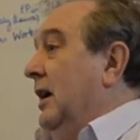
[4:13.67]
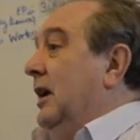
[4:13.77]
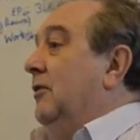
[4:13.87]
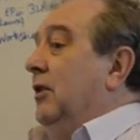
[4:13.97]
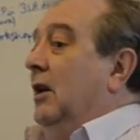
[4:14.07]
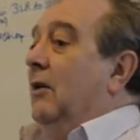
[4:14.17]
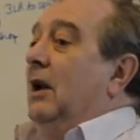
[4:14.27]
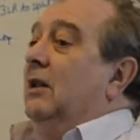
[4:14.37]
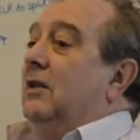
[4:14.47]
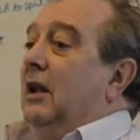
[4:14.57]
And if you know
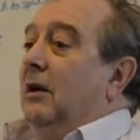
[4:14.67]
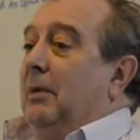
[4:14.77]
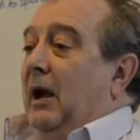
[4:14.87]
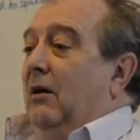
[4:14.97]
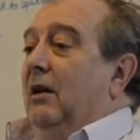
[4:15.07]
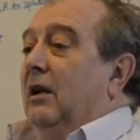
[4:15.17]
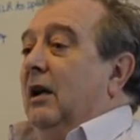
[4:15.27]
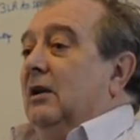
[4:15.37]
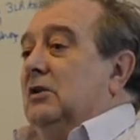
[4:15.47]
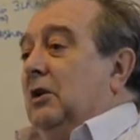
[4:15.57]
anything about
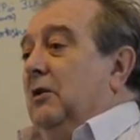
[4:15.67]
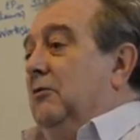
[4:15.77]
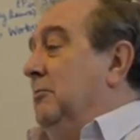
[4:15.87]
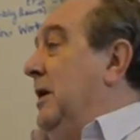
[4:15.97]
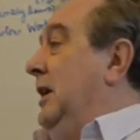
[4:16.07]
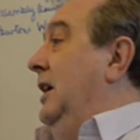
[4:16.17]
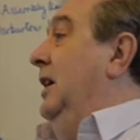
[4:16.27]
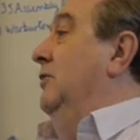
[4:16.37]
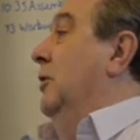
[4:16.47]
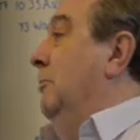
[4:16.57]
sort of
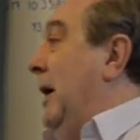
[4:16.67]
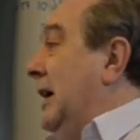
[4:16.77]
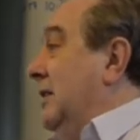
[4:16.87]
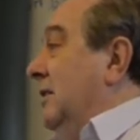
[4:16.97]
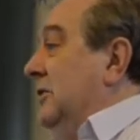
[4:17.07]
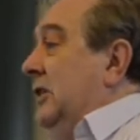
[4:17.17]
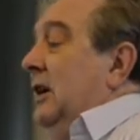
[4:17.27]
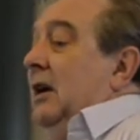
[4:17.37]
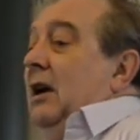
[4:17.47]
medieval battles,